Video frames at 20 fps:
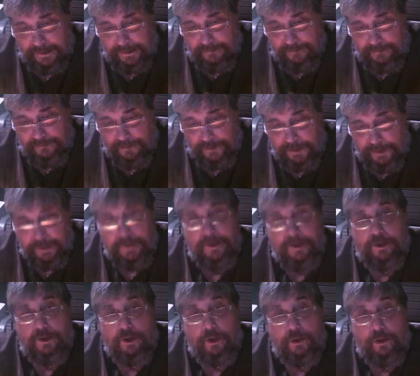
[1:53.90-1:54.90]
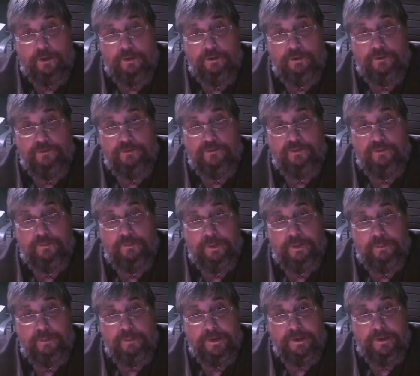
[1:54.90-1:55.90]
a very large
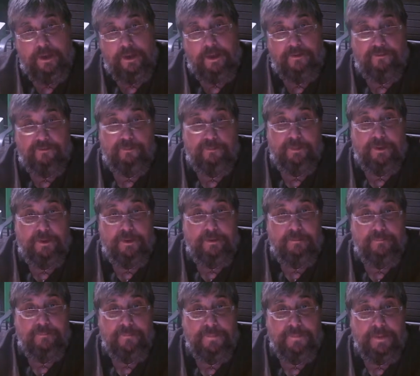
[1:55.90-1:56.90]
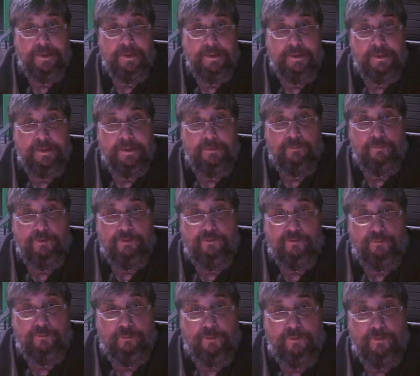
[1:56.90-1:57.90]
public hospital, which
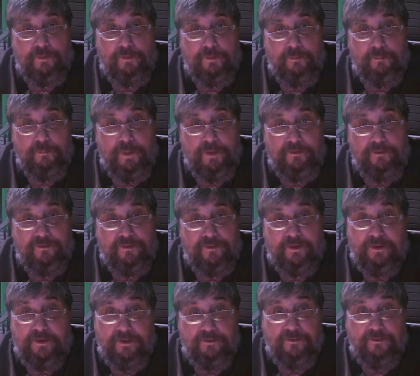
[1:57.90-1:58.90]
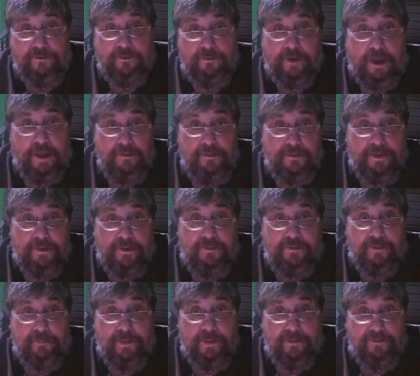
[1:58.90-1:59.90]
is one of the best and considered, I think,
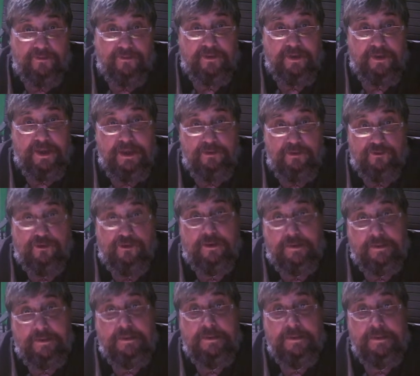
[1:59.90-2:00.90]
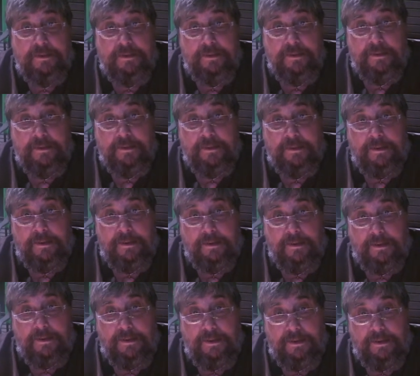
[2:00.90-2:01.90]
the best in Asia
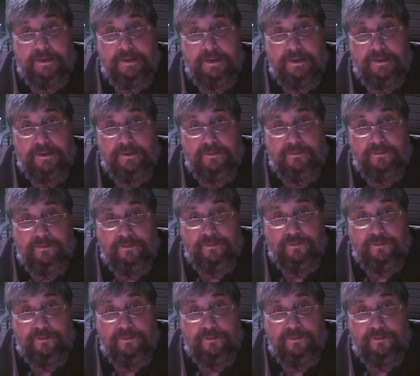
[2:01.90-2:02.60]
and in